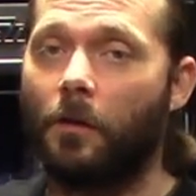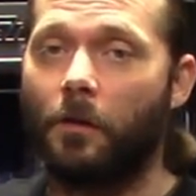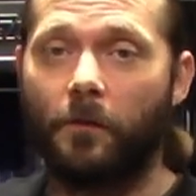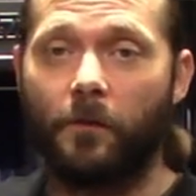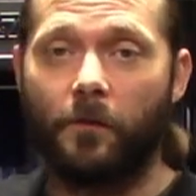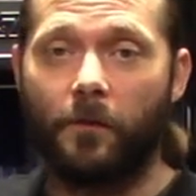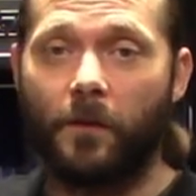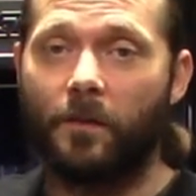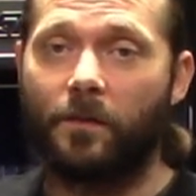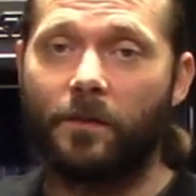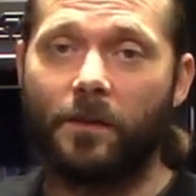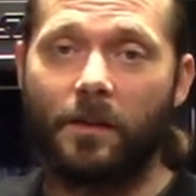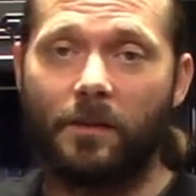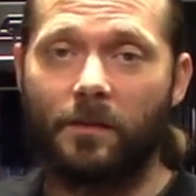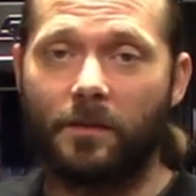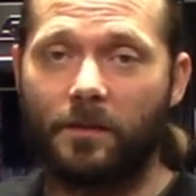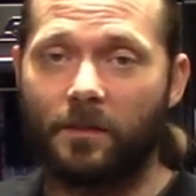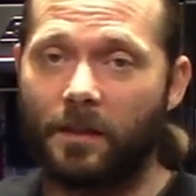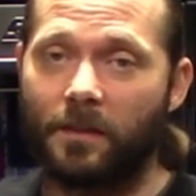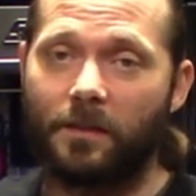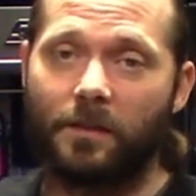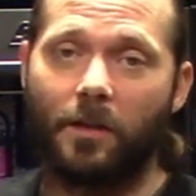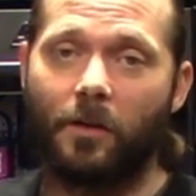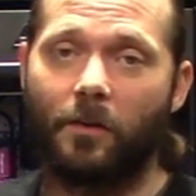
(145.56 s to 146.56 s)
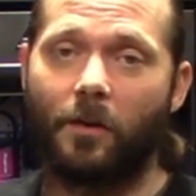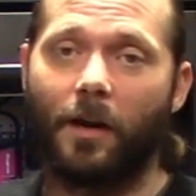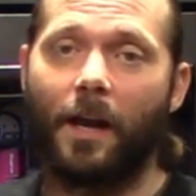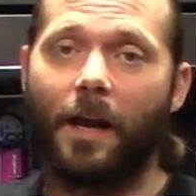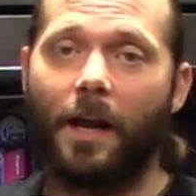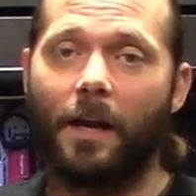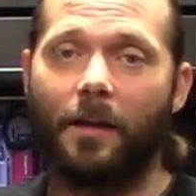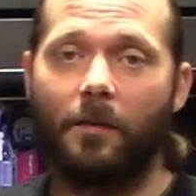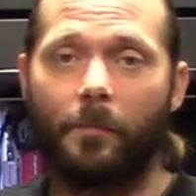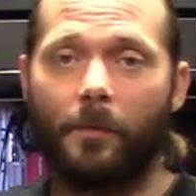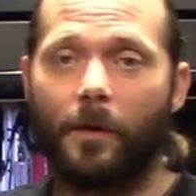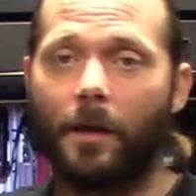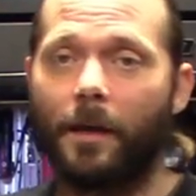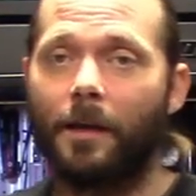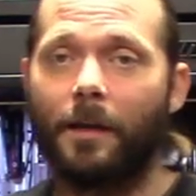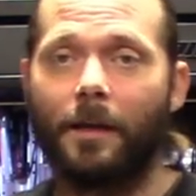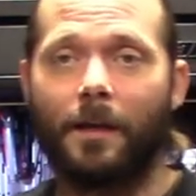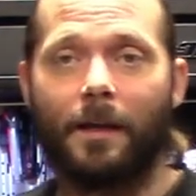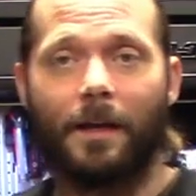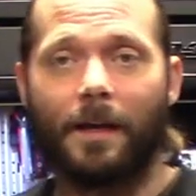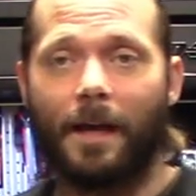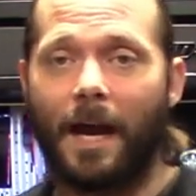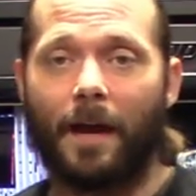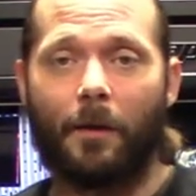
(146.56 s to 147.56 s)
50, 60 grand,
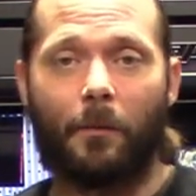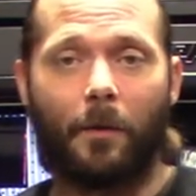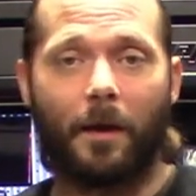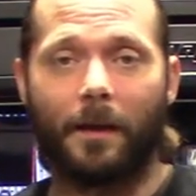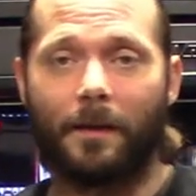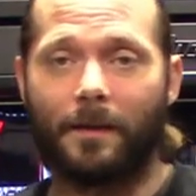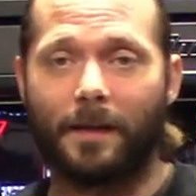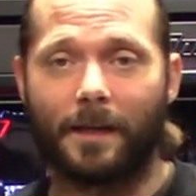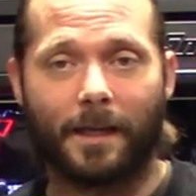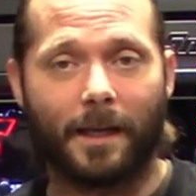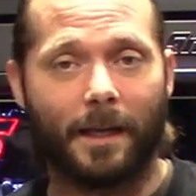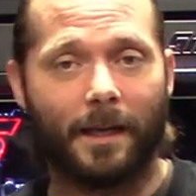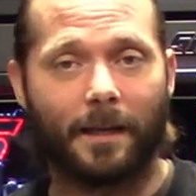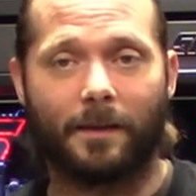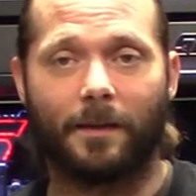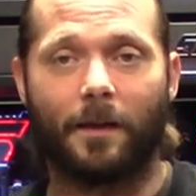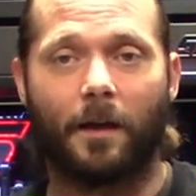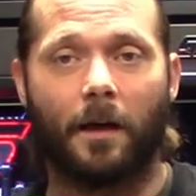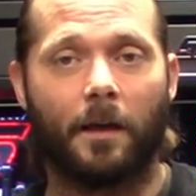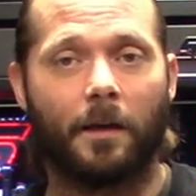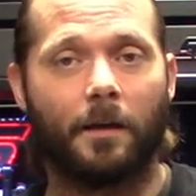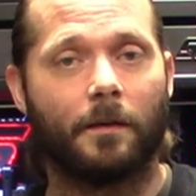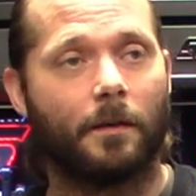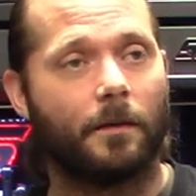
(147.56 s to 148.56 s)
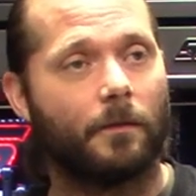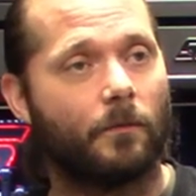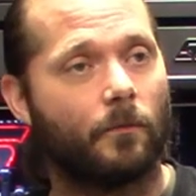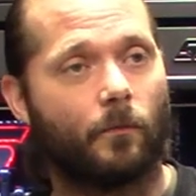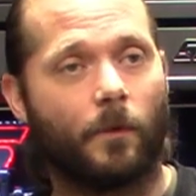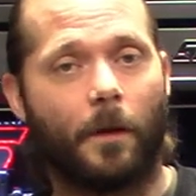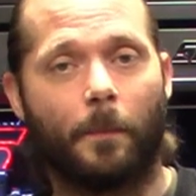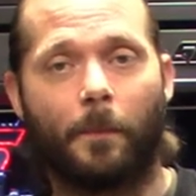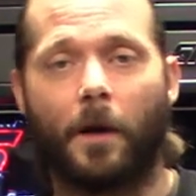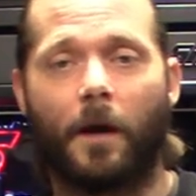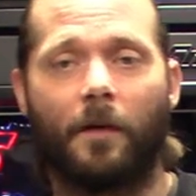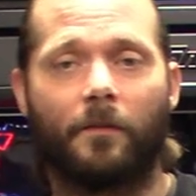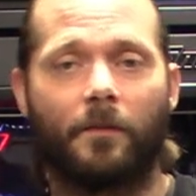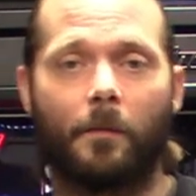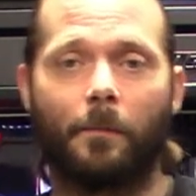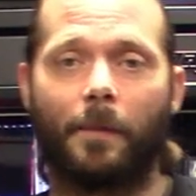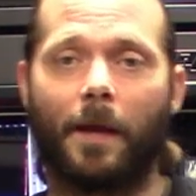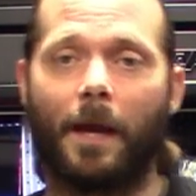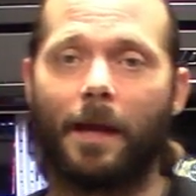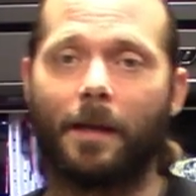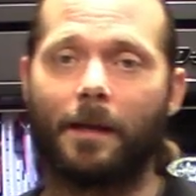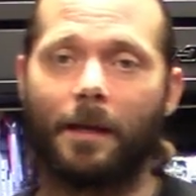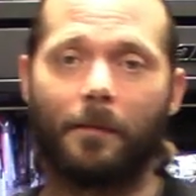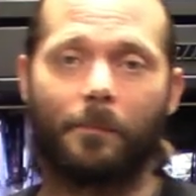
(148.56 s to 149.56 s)
but I wanted to get it done, rip off the
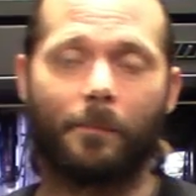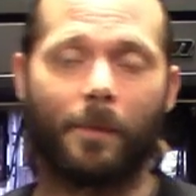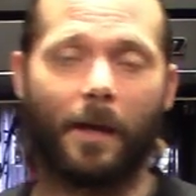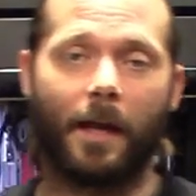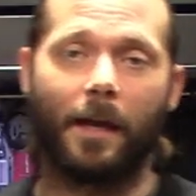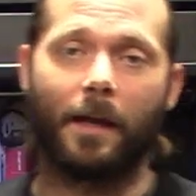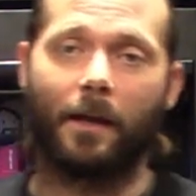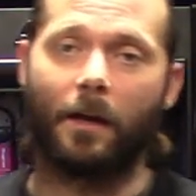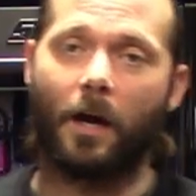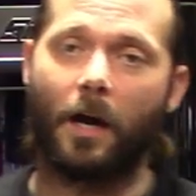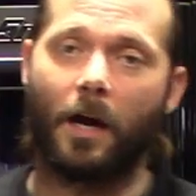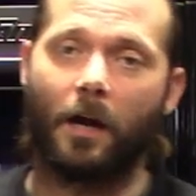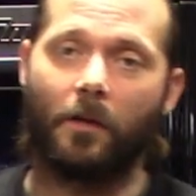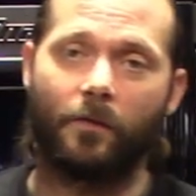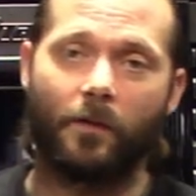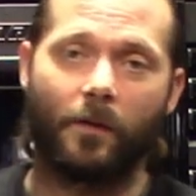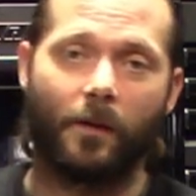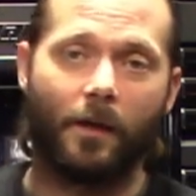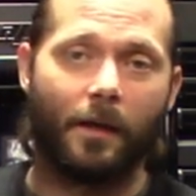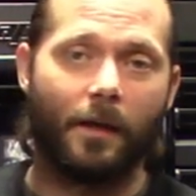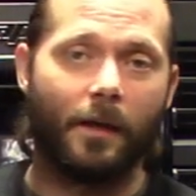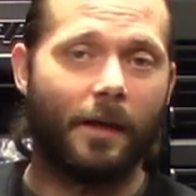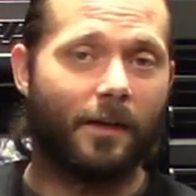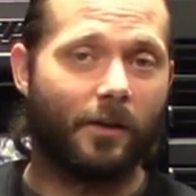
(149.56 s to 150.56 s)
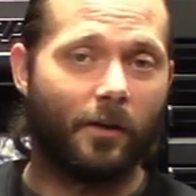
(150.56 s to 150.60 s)
Band-Aid, pay it off.